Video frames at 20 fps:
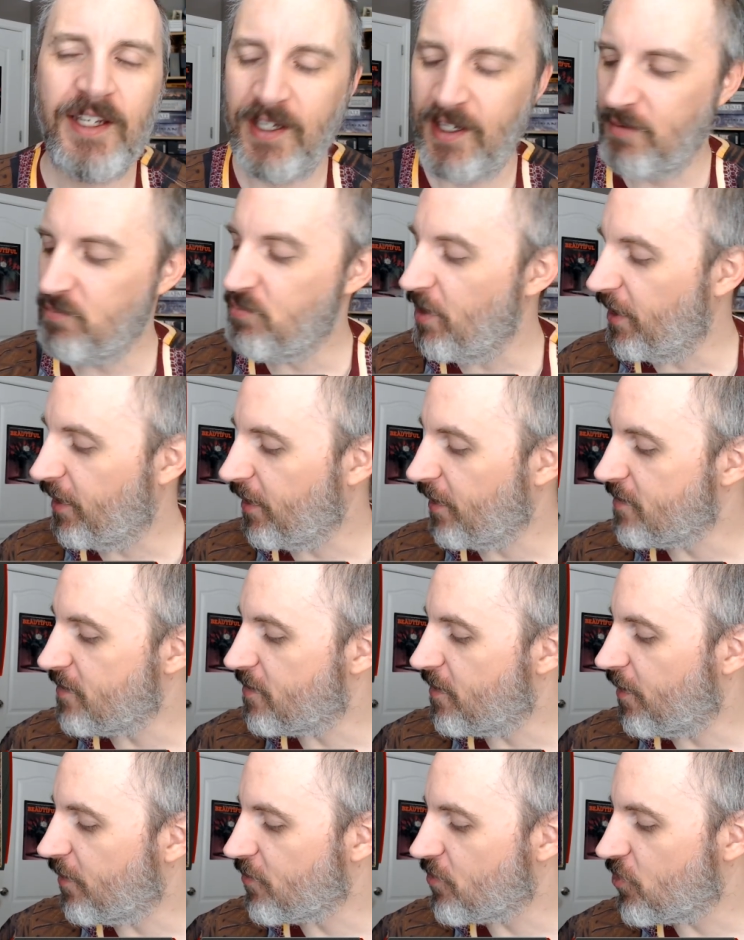because
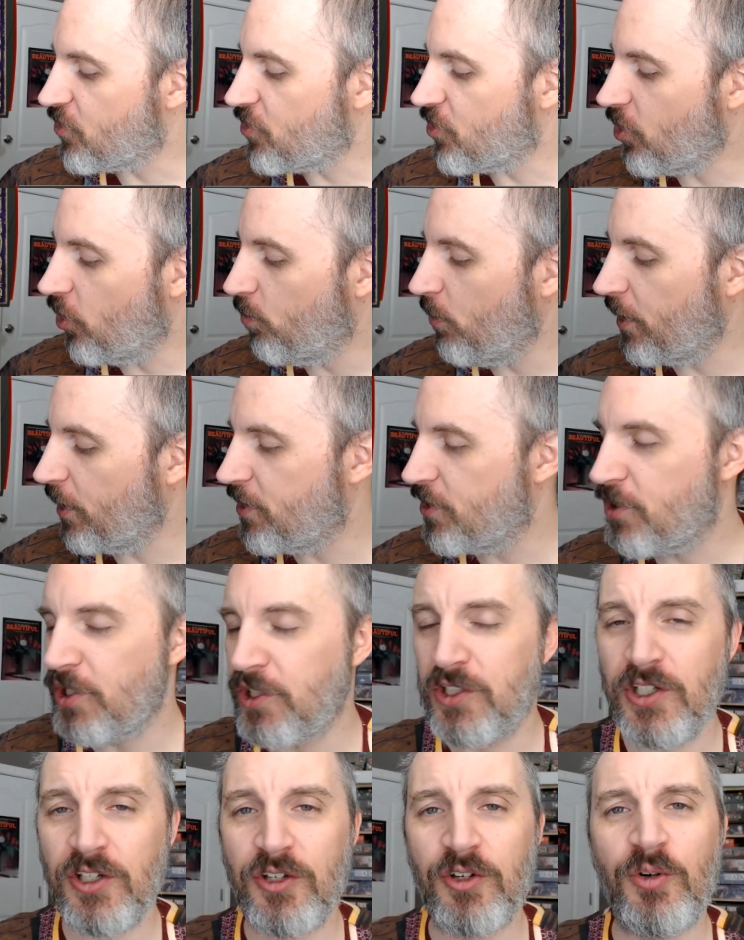there's so much to
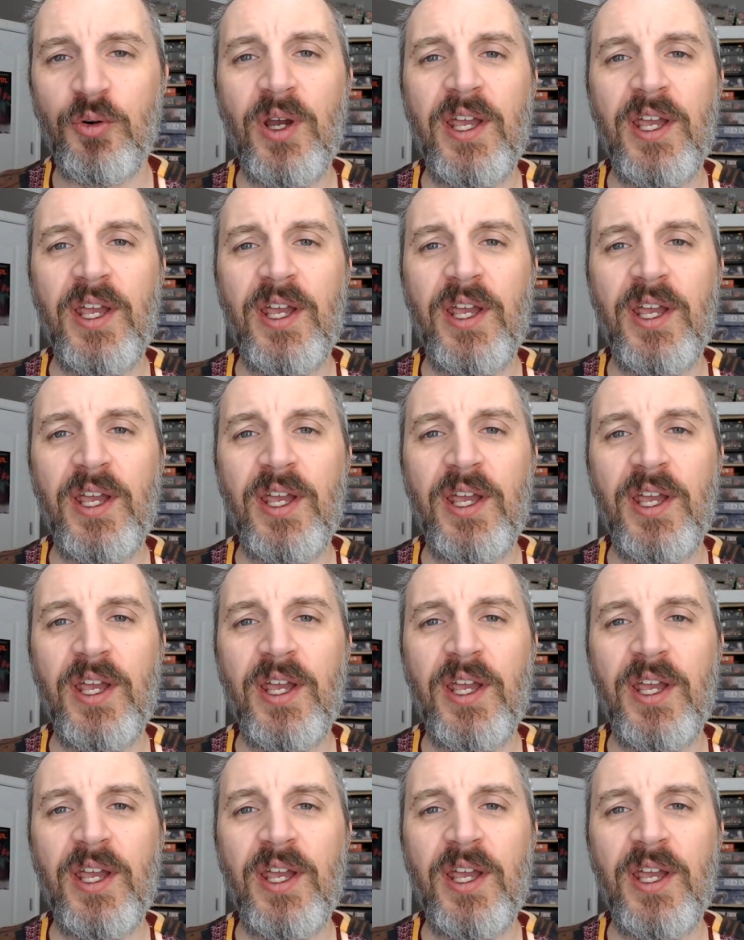do.